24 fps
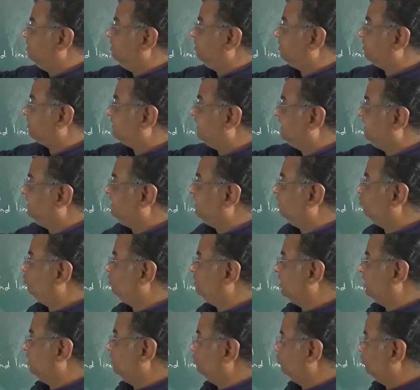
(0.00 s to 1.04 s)
Write
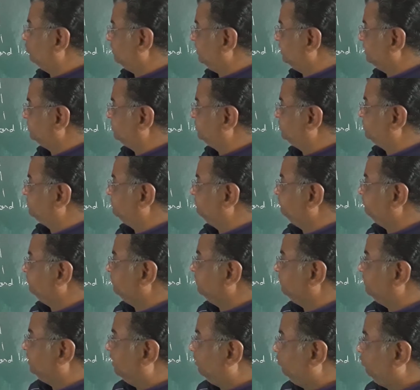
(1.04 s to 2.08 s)
out a notice.
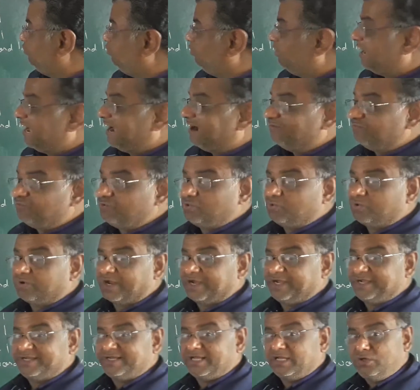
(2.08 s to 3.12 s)
Now you have to
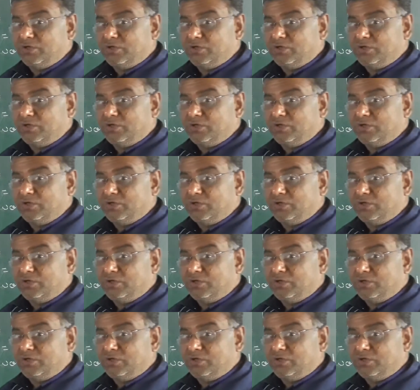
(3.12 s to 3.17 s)
write a